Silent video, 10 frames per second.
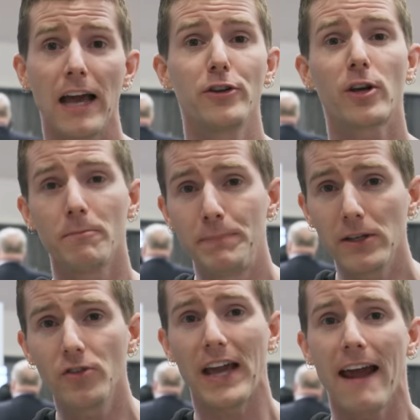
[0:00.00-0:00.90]
and you can
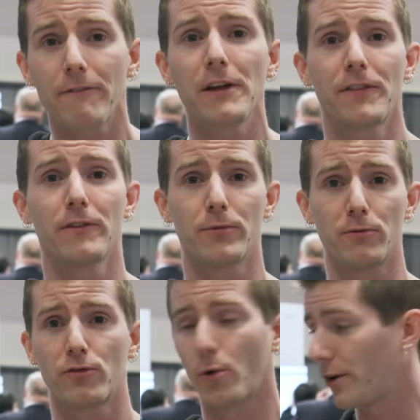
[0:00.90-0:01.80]
build everything
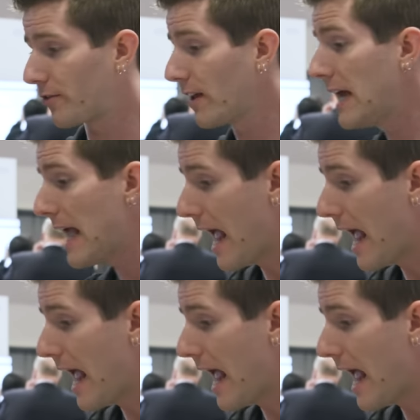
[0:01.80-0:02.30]
from source.